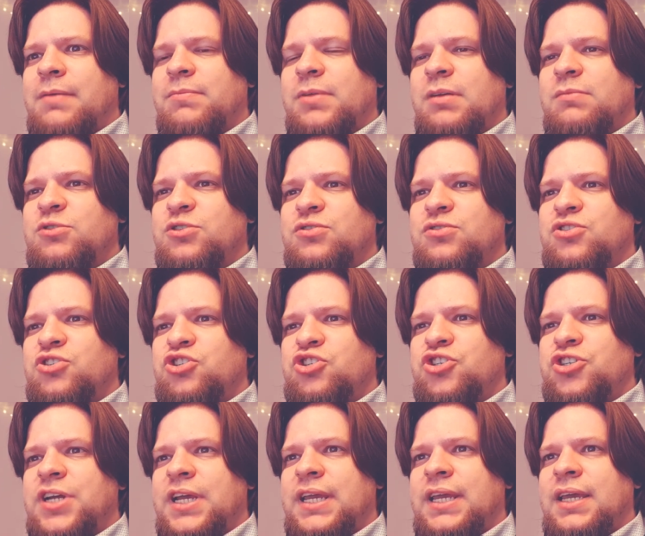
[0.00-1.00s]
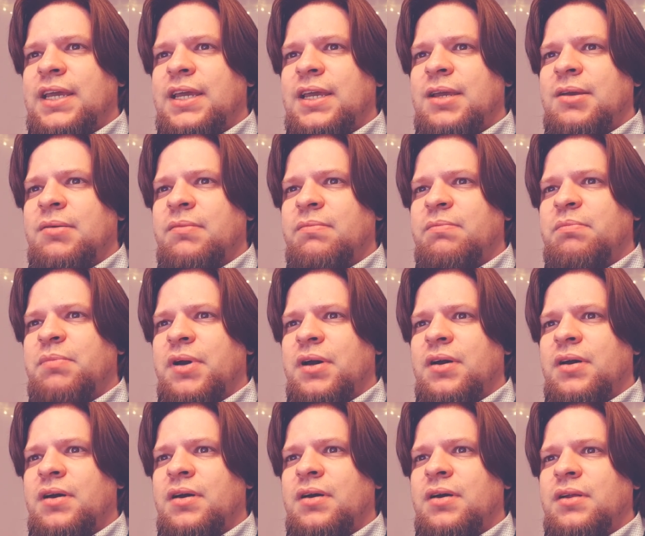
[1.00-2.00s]
I'm just shaking,
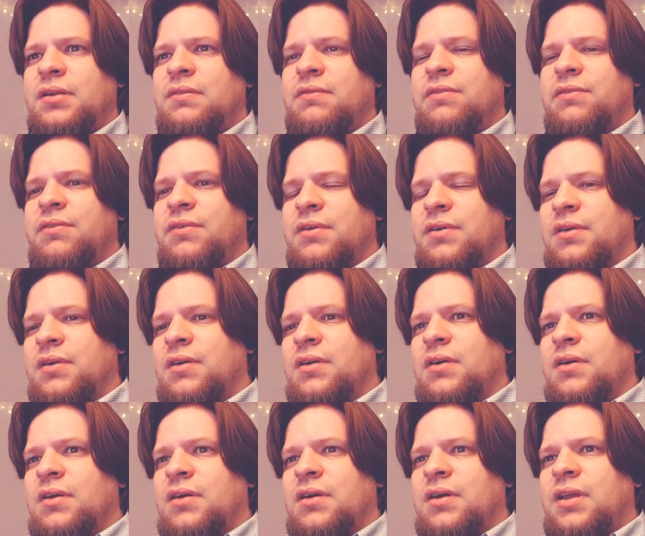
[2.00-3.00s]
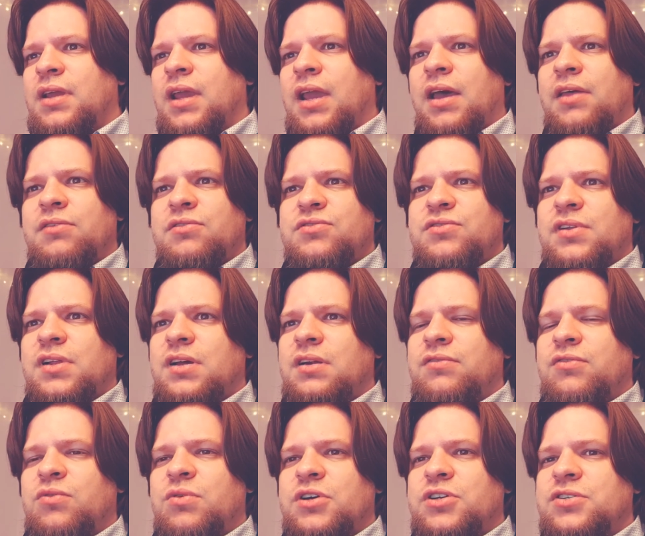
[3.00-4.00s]
but yeah, there's a lot
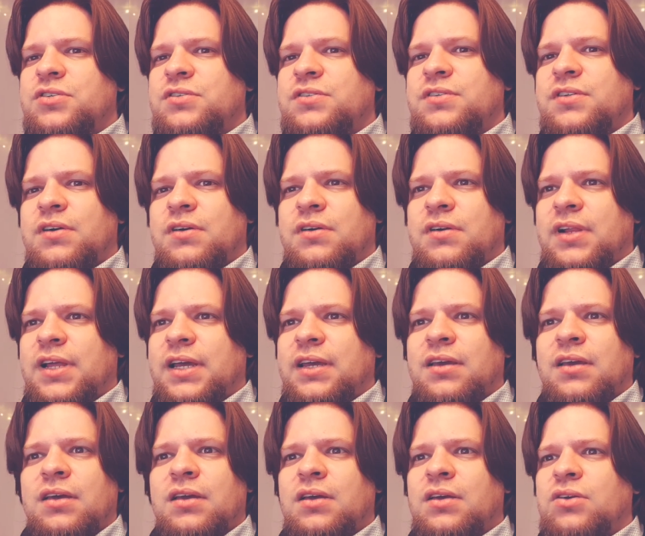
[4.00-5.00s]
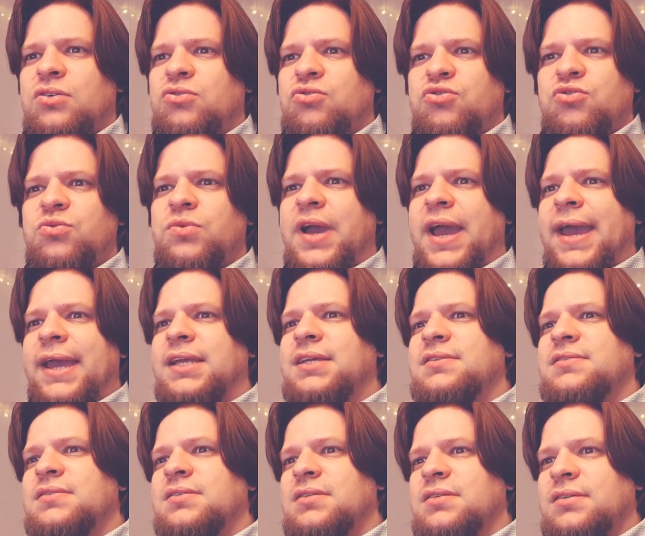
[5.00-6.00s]
of questions that are like, do
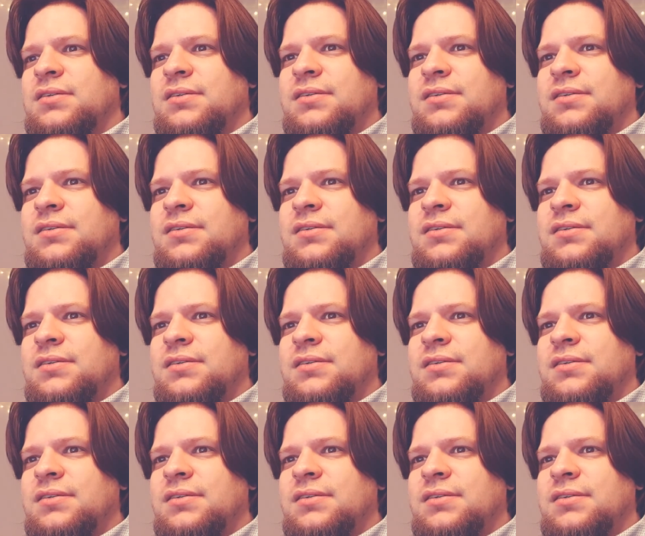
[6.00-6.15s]
eggs?